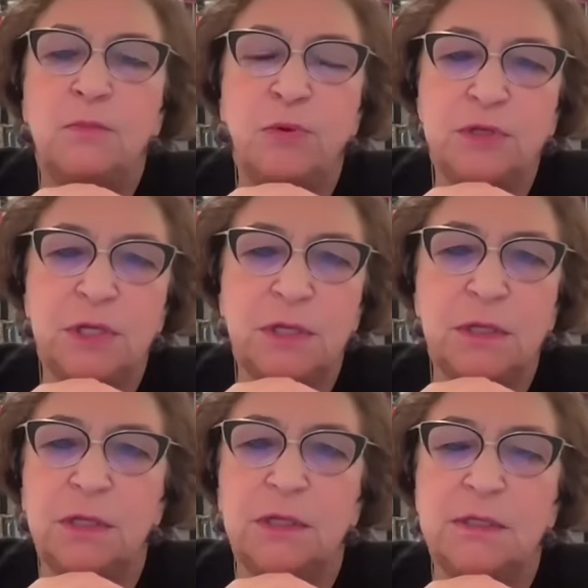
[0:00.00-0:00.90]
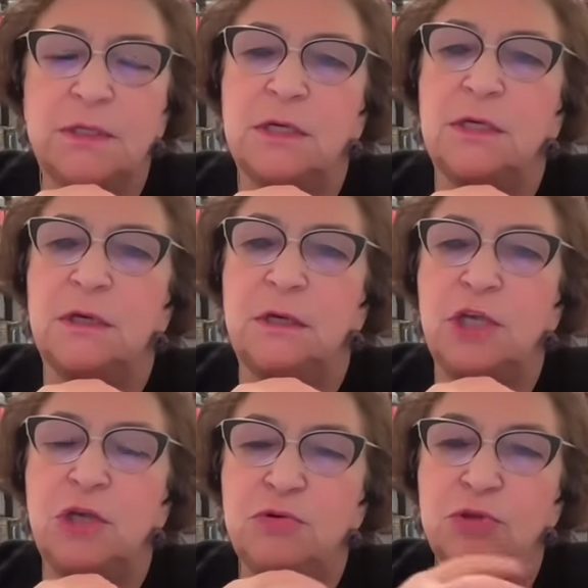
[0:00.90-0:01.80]
Putin is uh, uh,
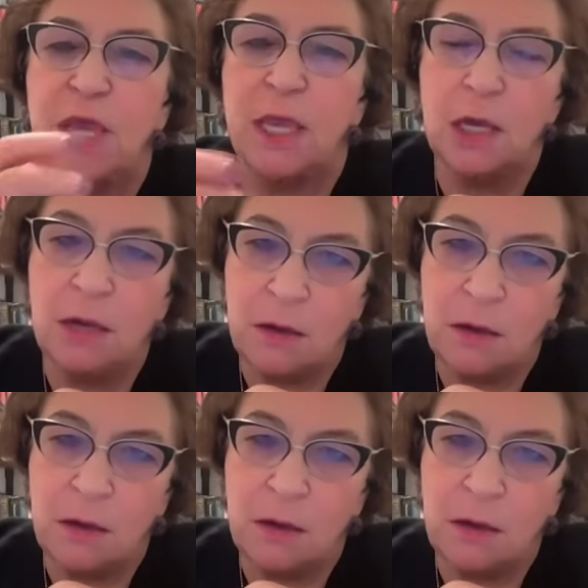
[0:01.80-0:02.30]
using